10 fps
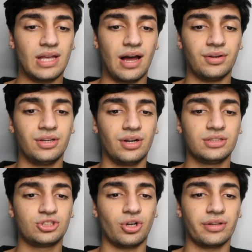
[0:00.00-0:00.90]
down here
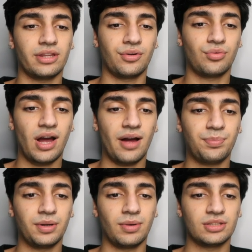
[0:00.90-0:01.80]
it's showing the graph
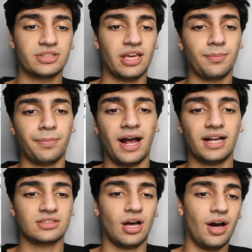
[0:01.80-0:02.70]
pretty much saying
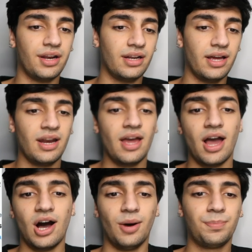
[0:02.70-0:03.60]
pass audited
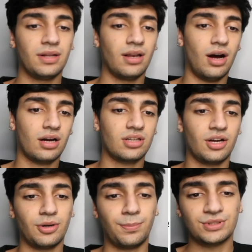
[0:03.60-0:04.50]
LP locked
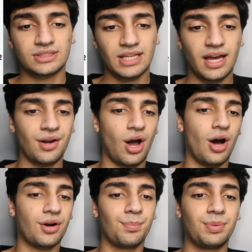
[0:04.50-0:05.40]
100%
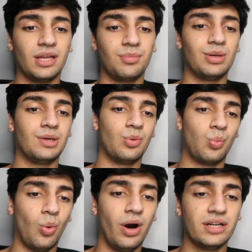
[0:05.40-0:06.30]
auto BNB
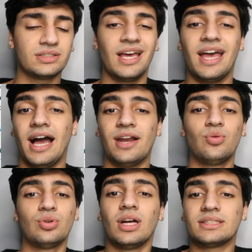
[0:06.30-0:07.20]
rewards and
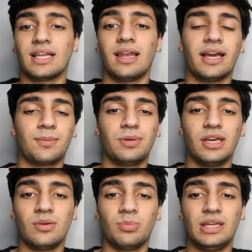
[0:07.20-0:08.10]
who doesn't like
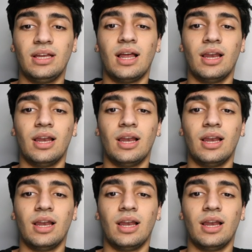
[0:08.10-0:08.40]
BNB